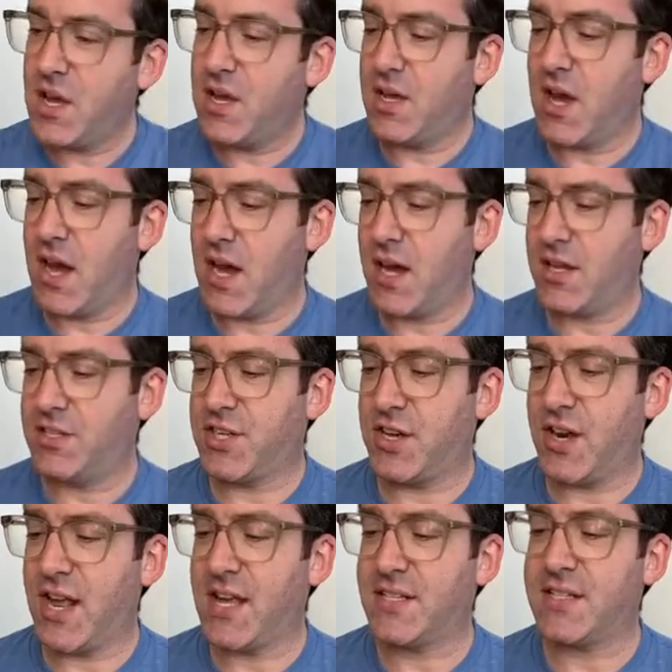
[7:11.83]

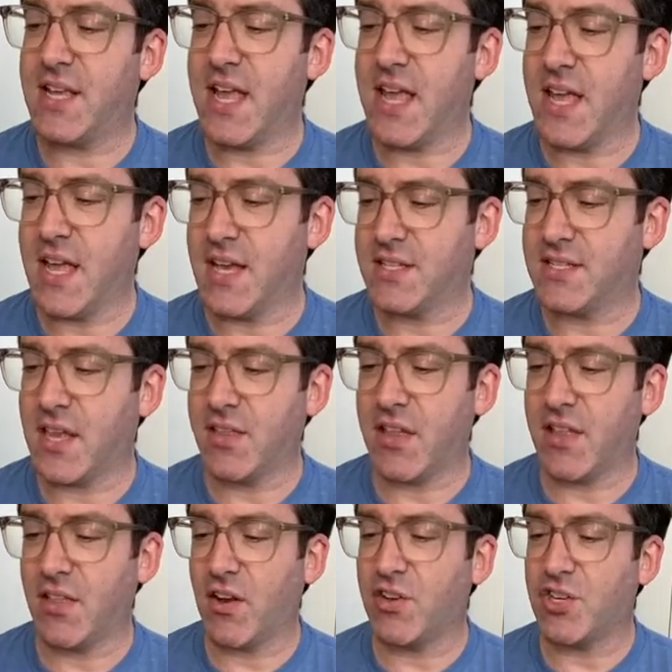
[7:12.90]
Jareth has a slightly
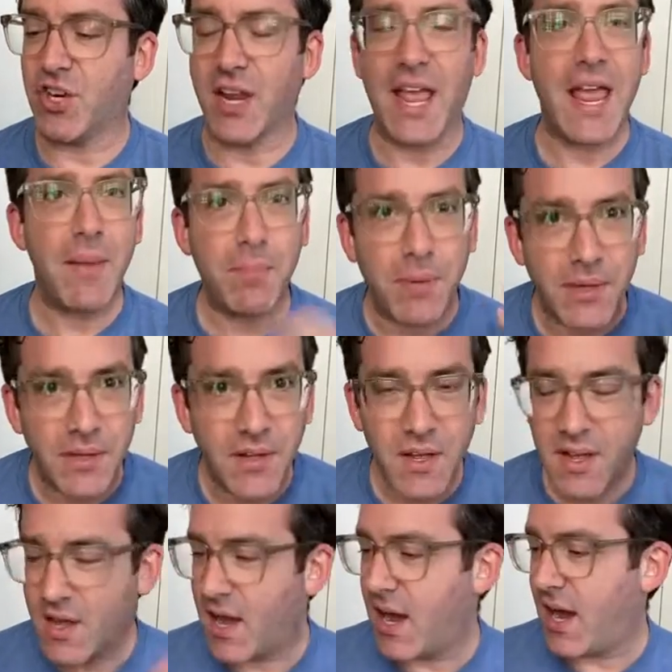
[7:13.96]
larger cape.
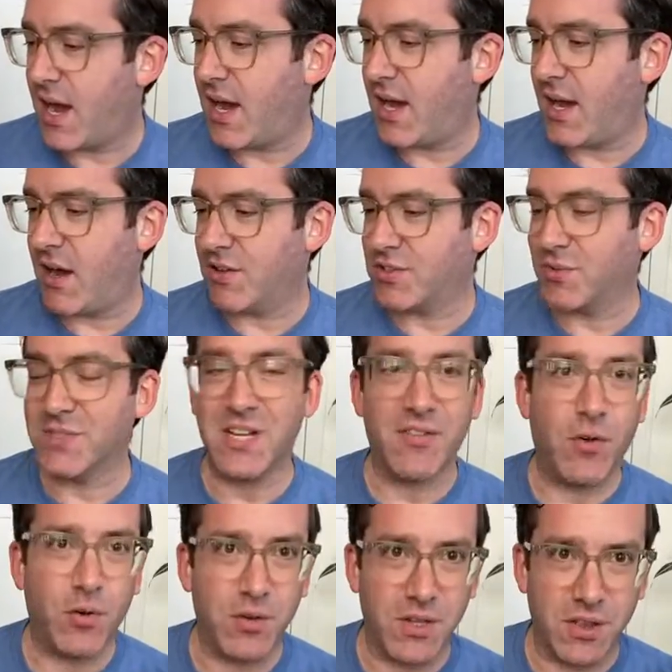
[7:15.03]
Also, instead of
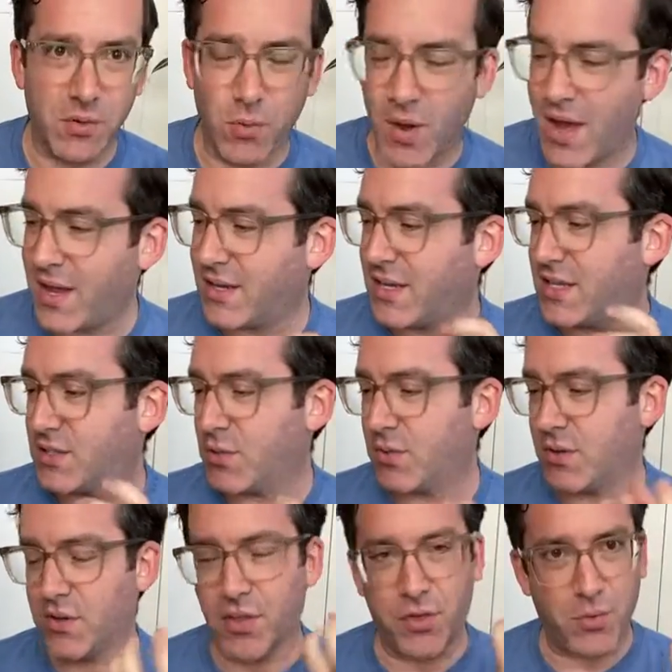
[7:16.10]
holding the wand, he's
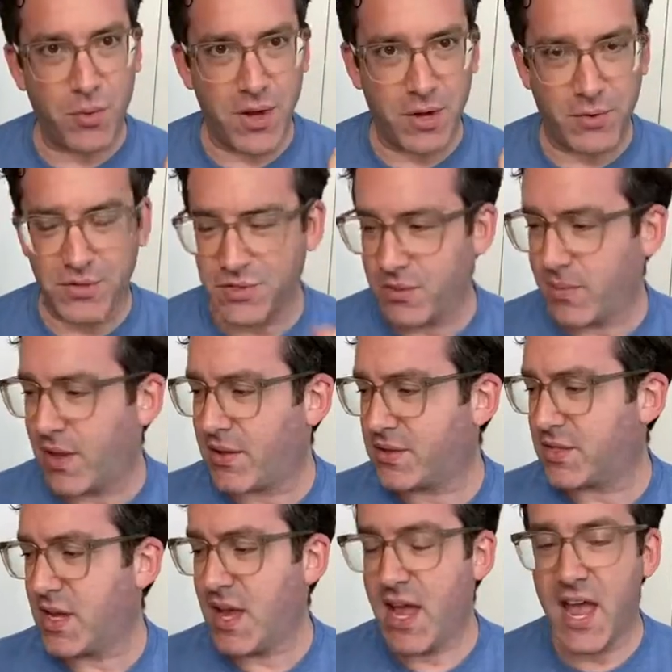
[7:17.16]
holding the 3 crystal
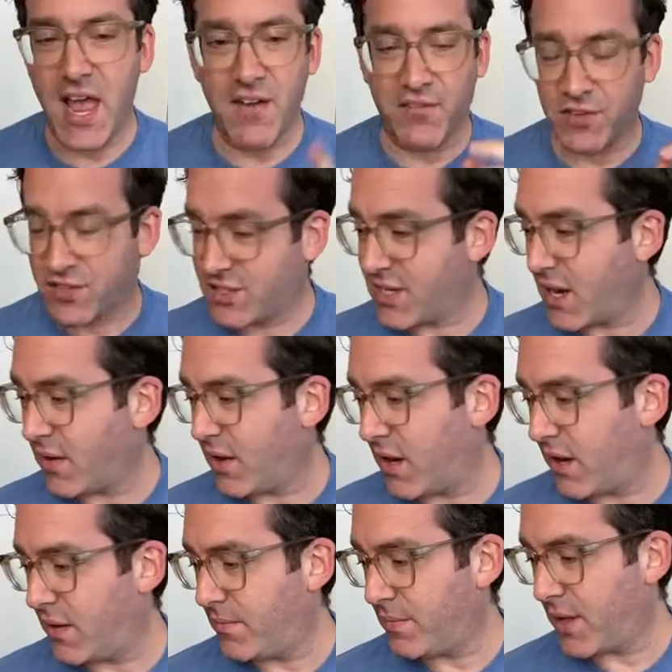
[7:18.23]
balls. And for
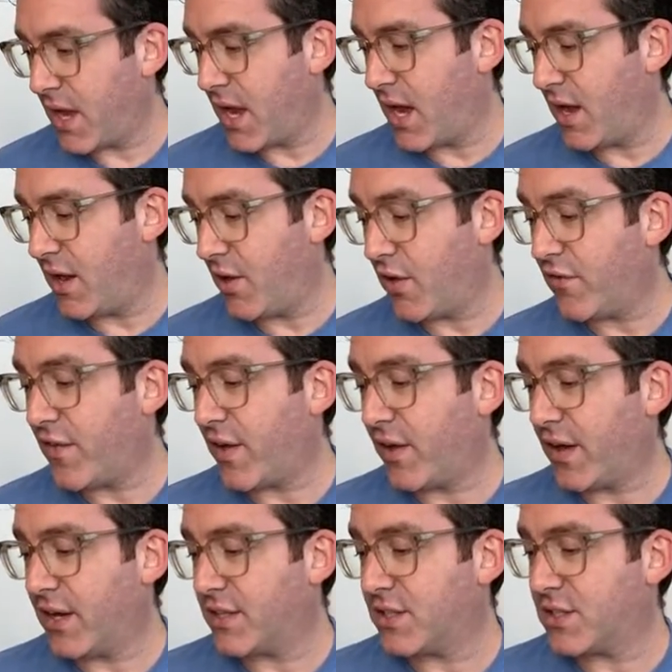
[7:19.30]
Sarah, her
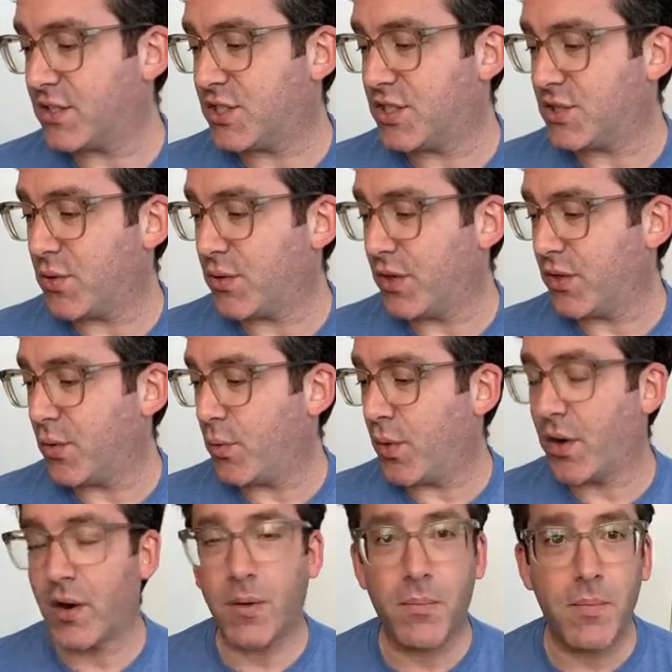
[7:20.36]
variant, she's holding the
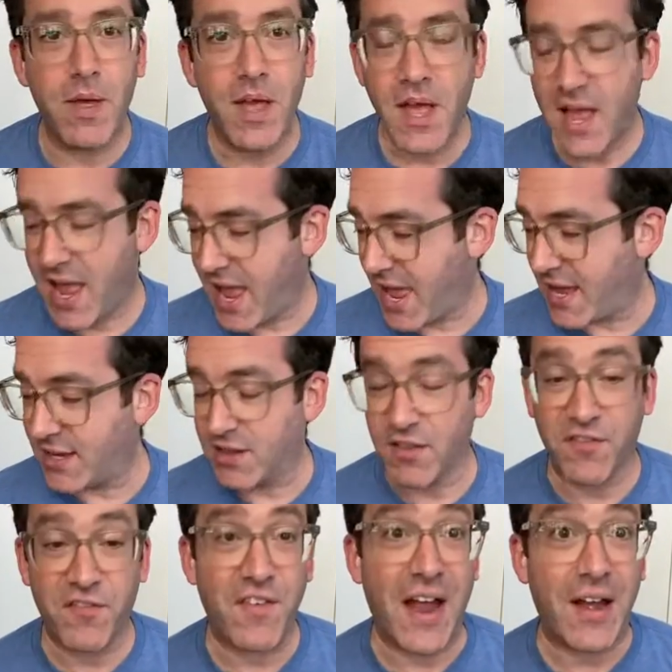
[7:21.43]
worm and the
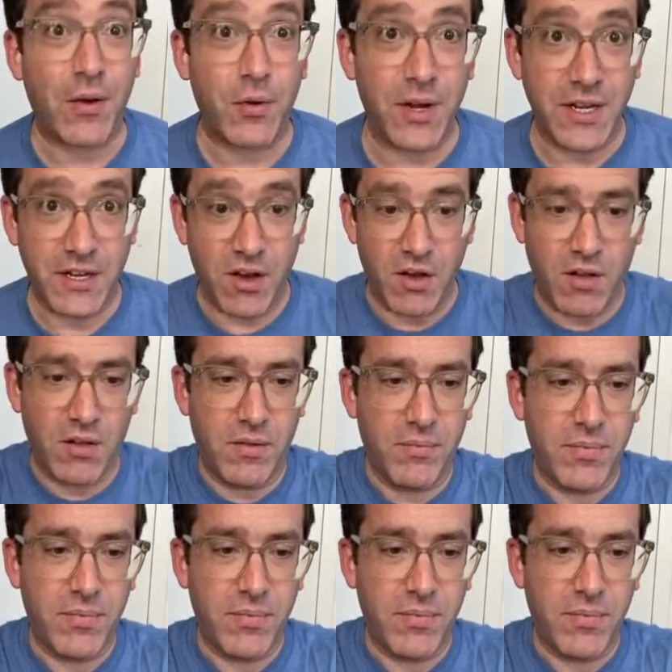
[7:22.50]
fiery doll.